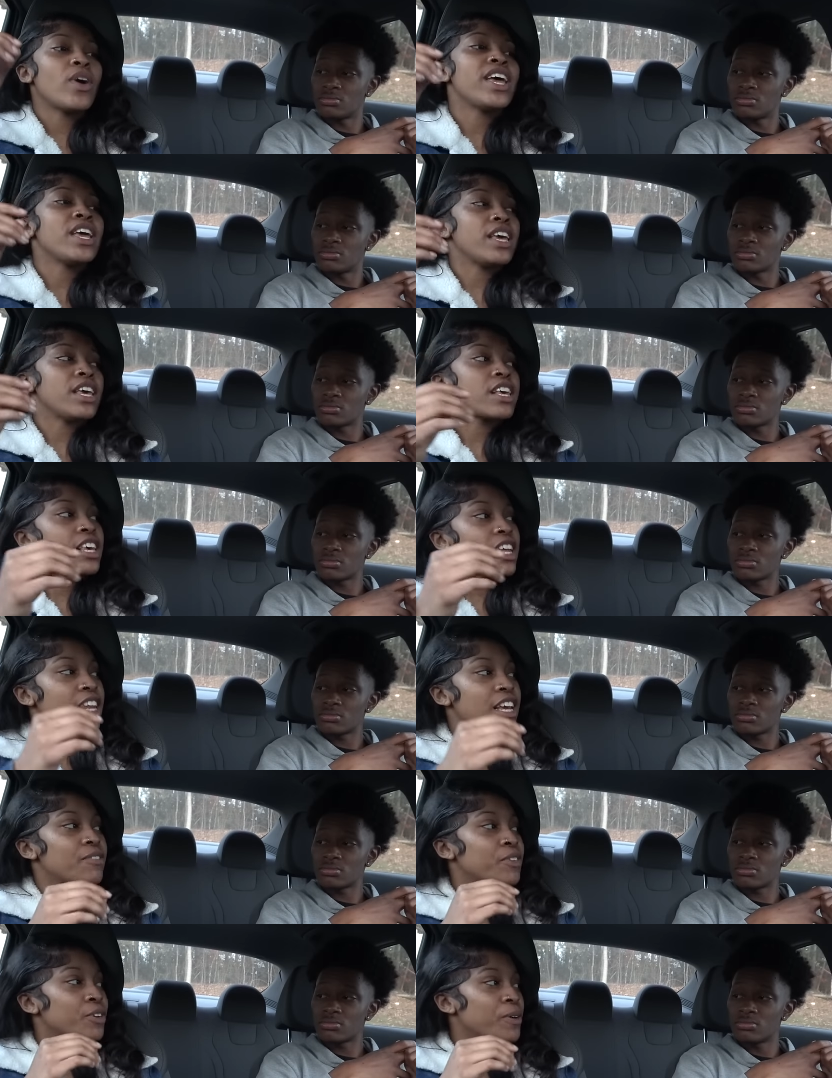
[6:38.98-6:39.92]
Speaker 1: way, it
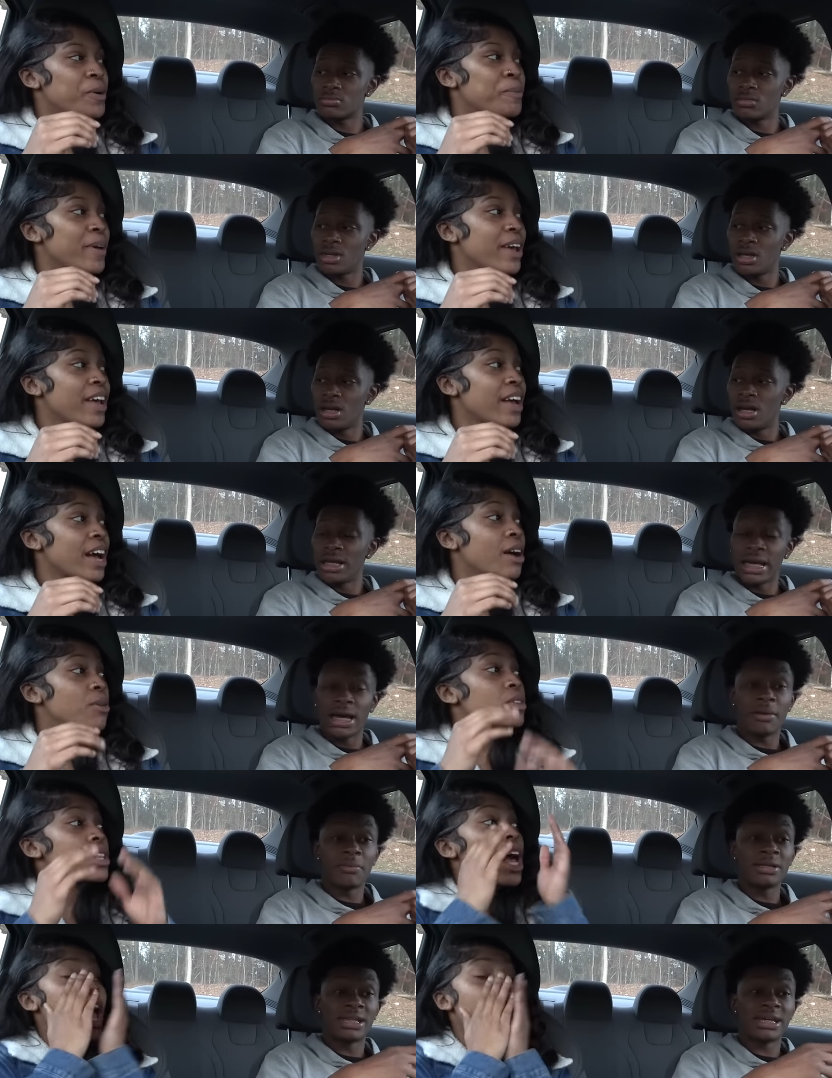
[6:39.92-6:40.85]
can never grow back.
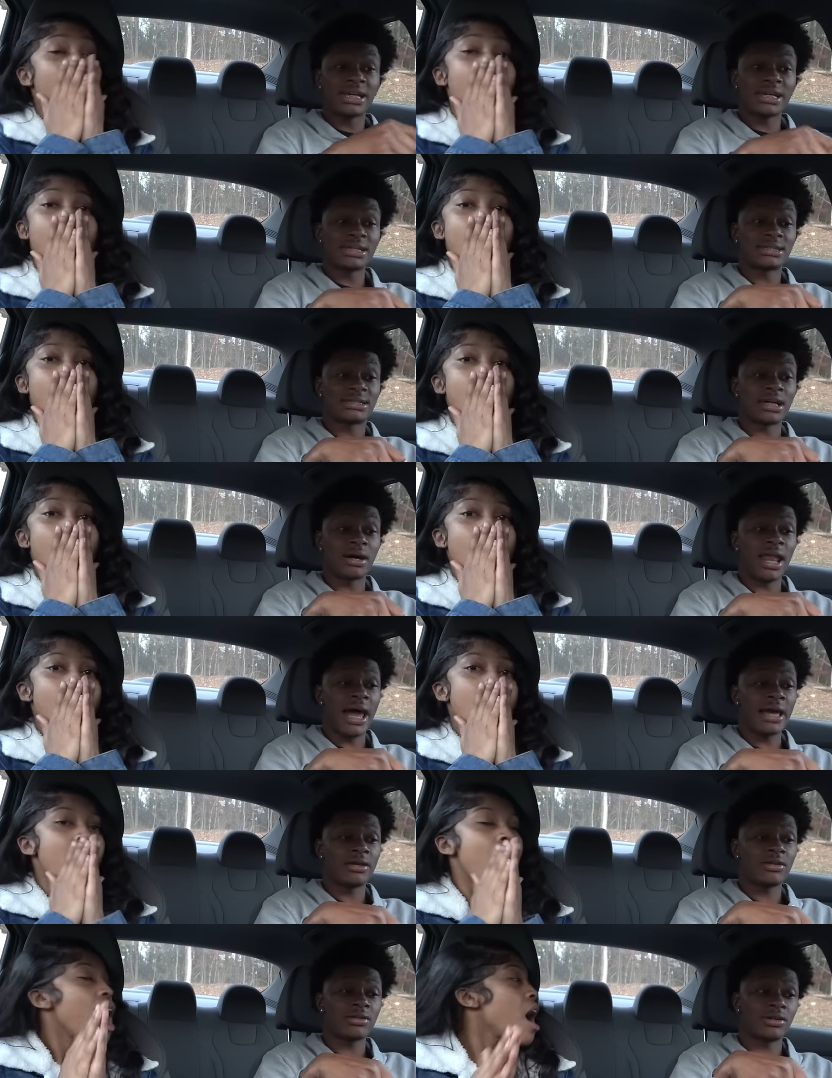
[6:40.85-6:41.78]
Speaker 2: Yeah, but then, so,
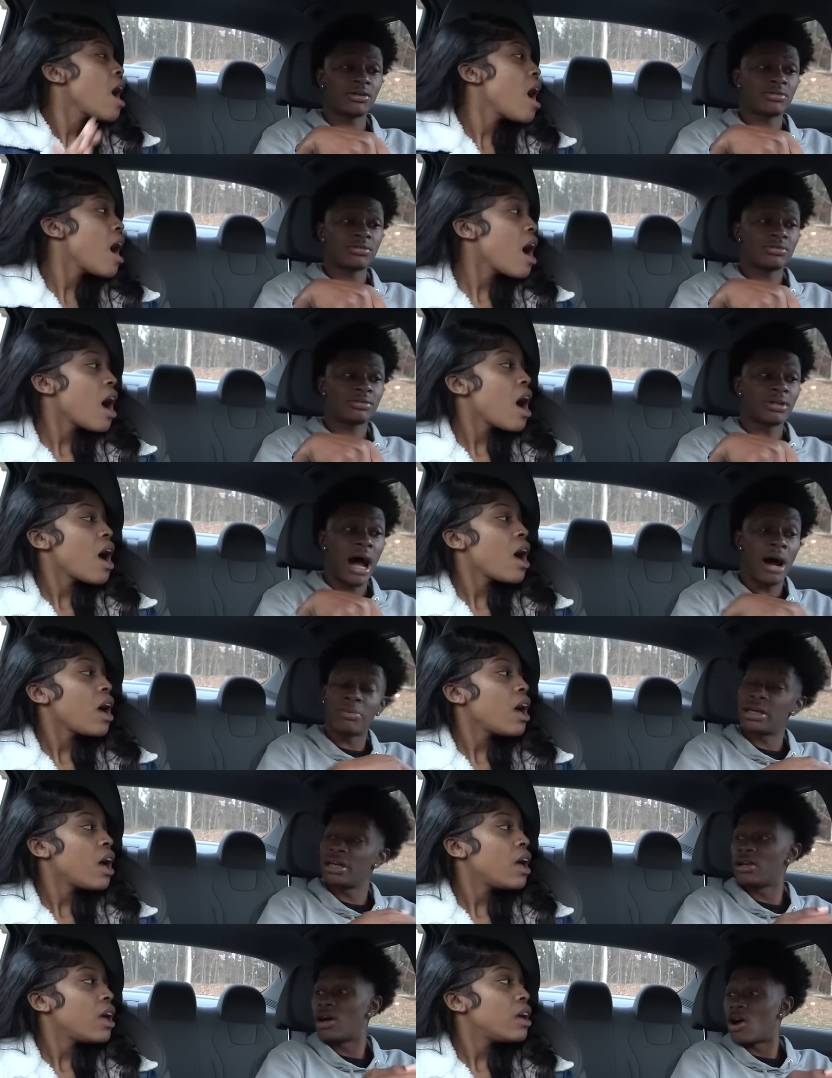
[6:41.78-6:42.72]
like, you know...
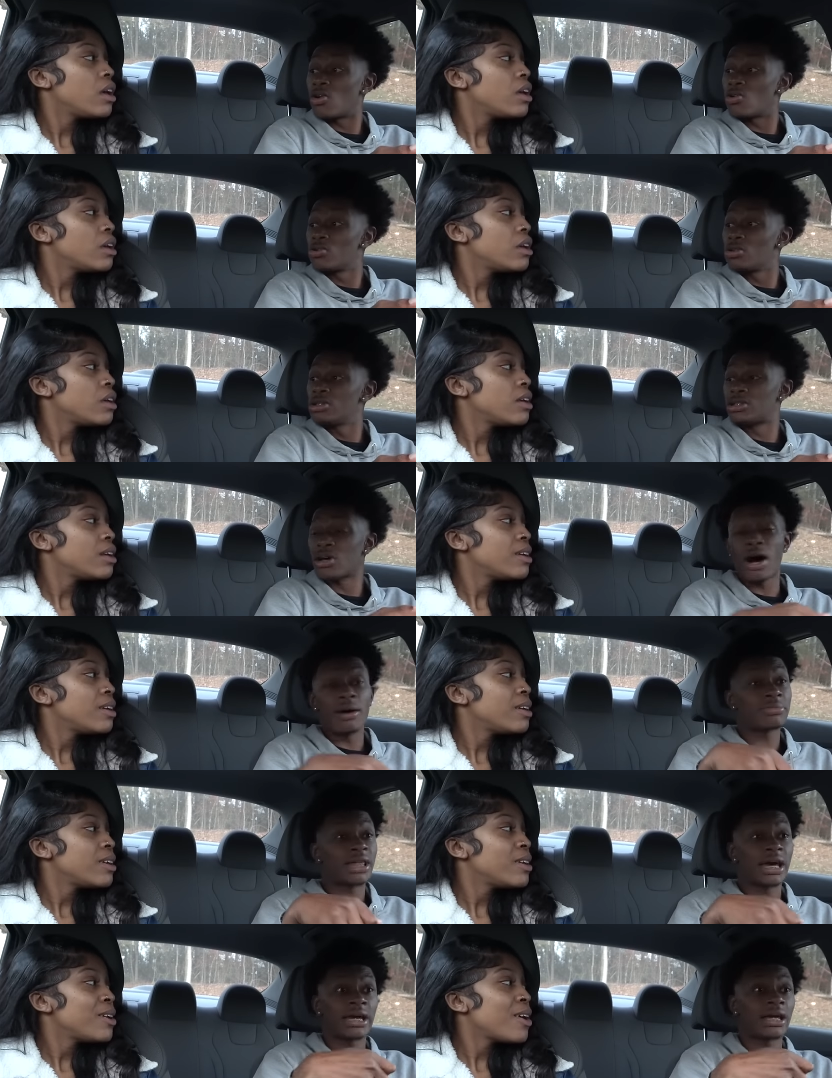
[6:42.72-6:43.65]
I'm getting older, so
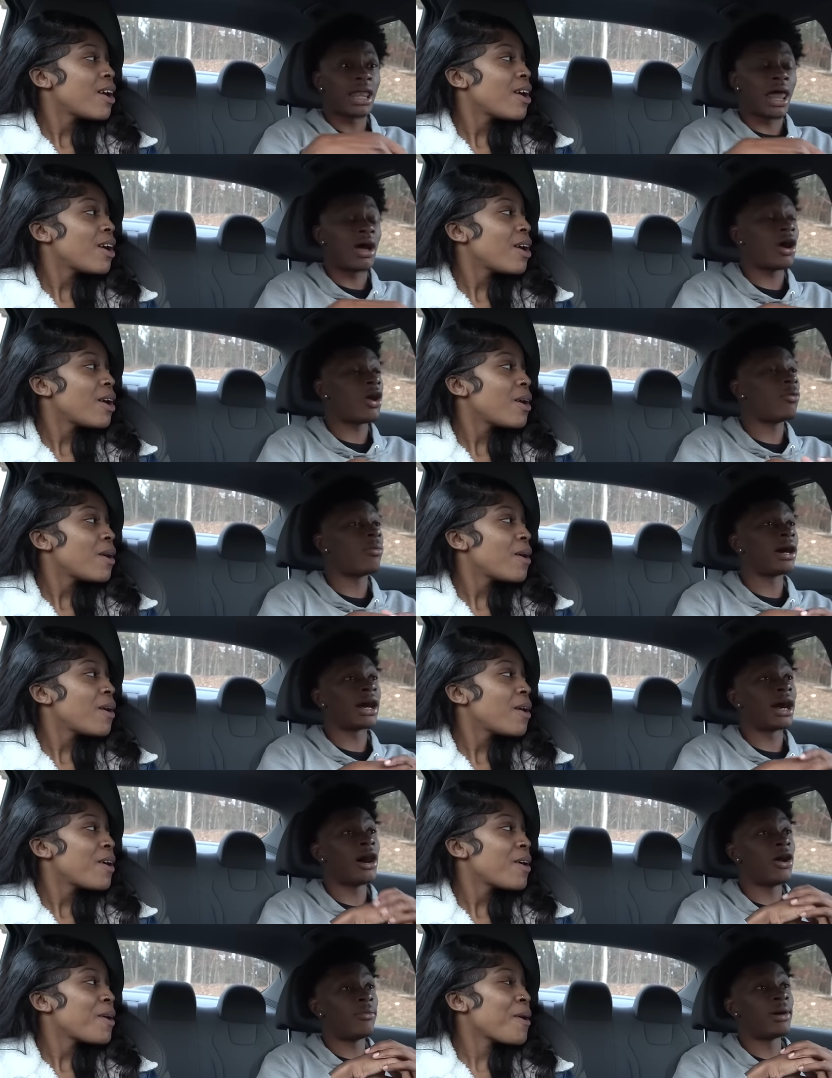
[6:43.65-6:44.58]
I'm thinking, like, oh,
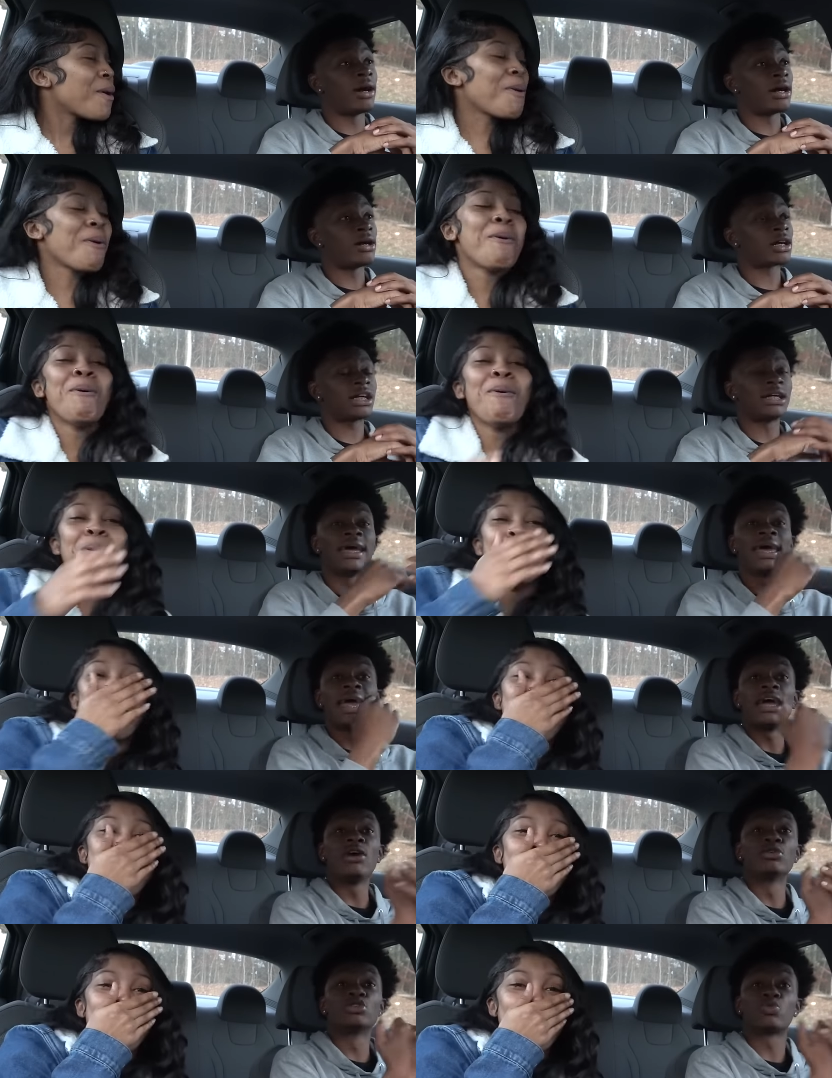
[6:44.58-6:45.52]
my God, I hope my hair...
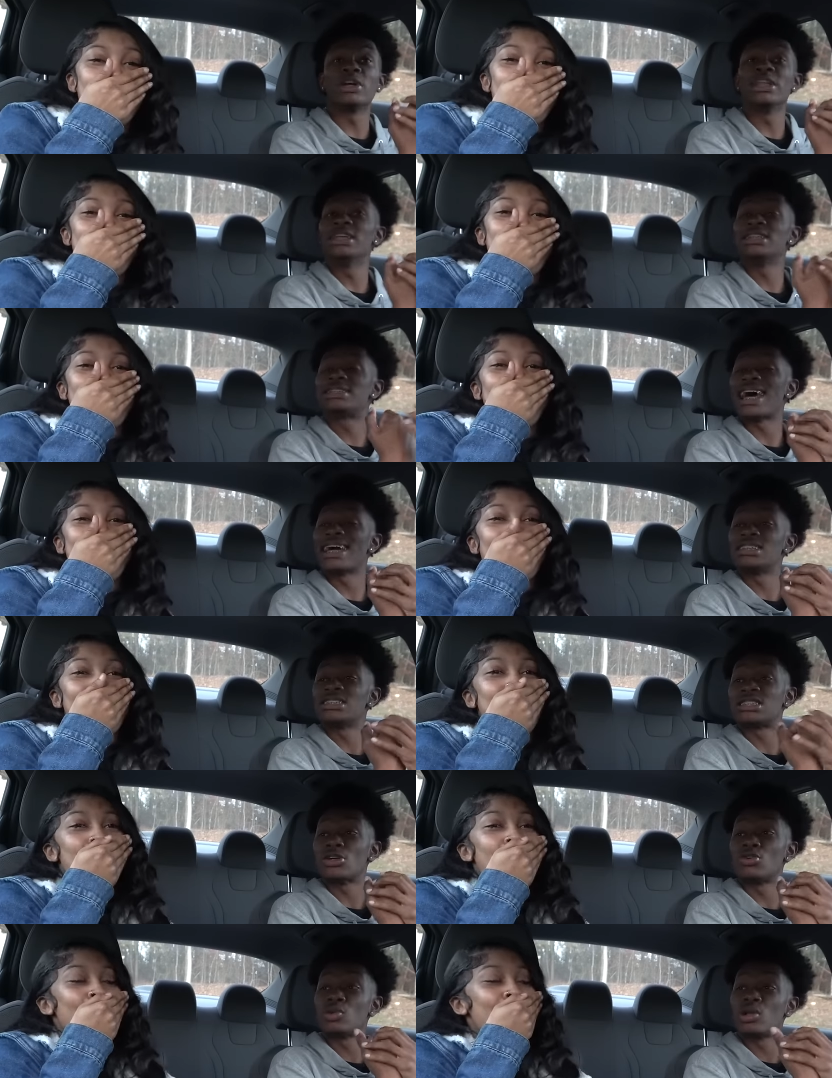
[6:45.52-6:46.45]
It was really taking so